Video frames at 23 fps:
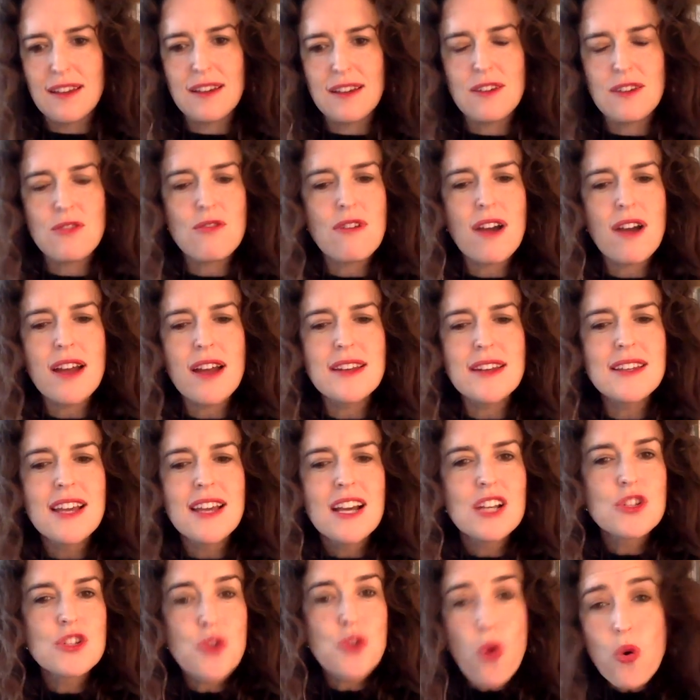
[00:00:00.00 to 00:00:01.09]
or I'd
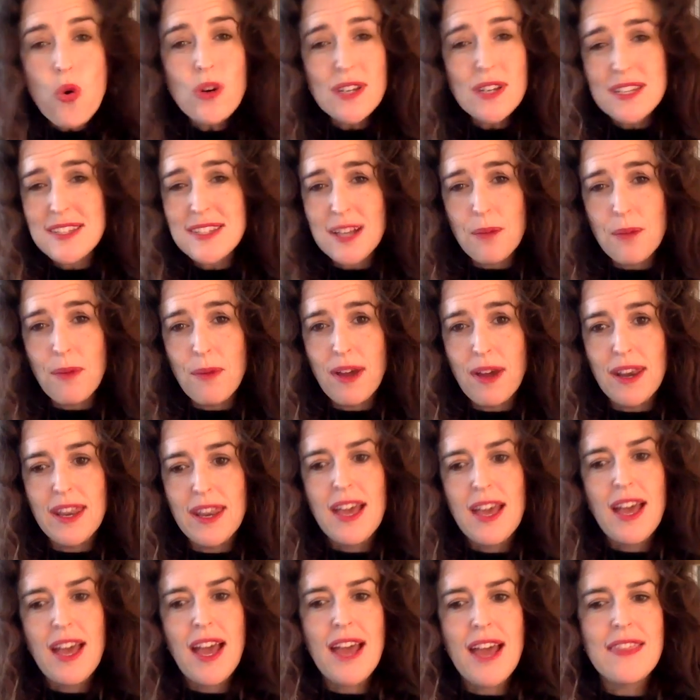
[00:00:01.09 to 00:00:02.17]
talk to someone
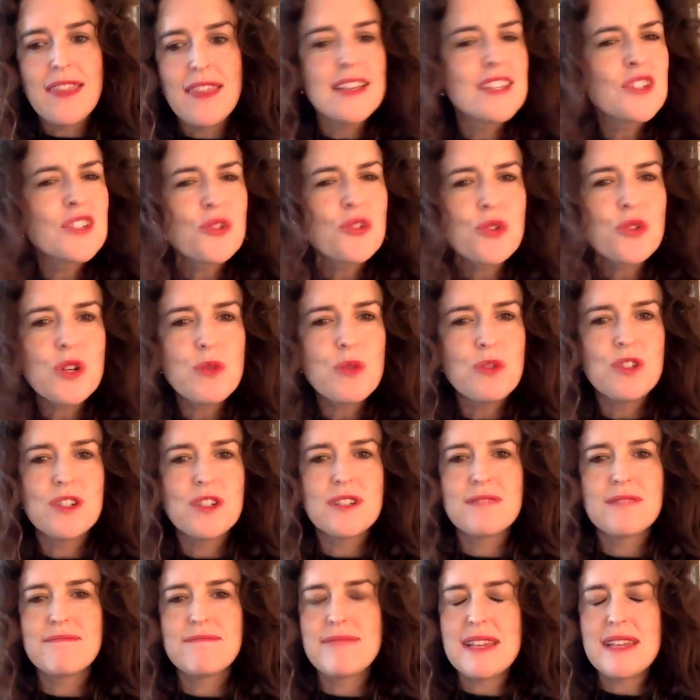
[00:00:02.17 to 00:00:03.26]
and their story would
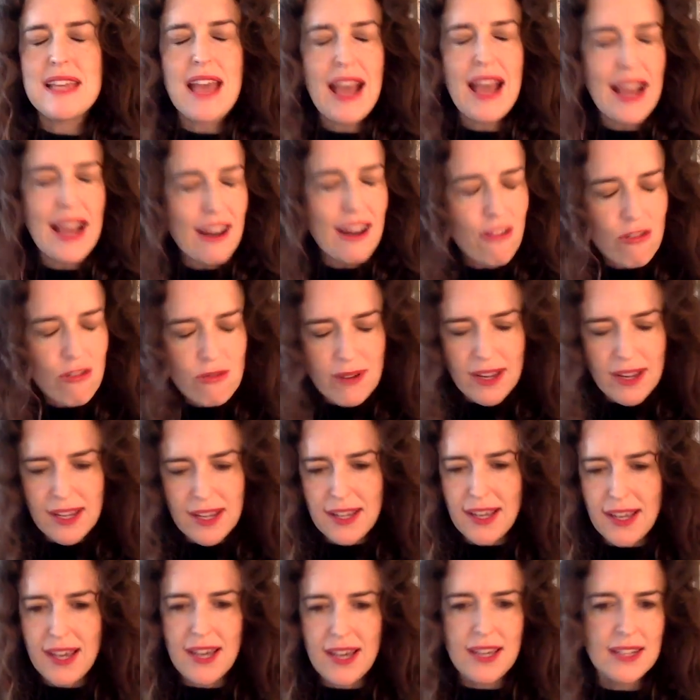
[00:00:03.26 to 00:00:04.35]
be harrowing
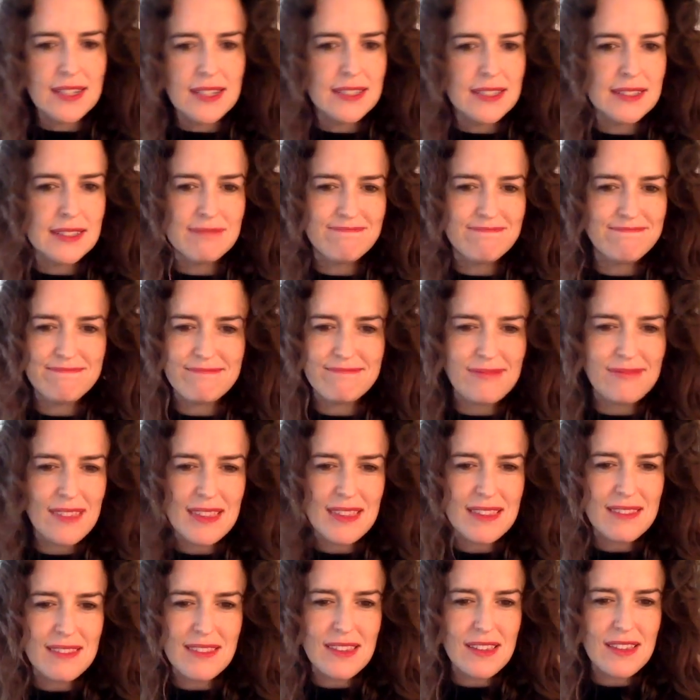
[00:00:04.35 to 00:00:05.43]
and,
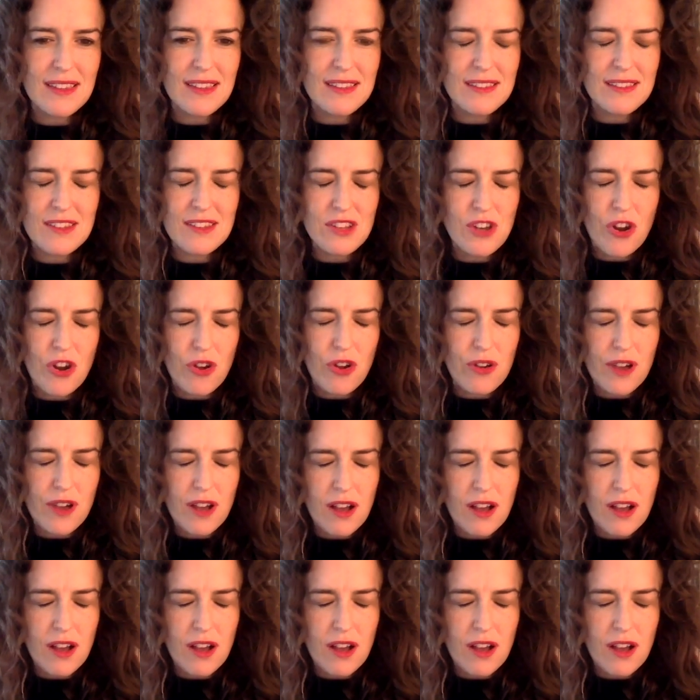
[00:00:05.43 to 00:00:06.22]
you know,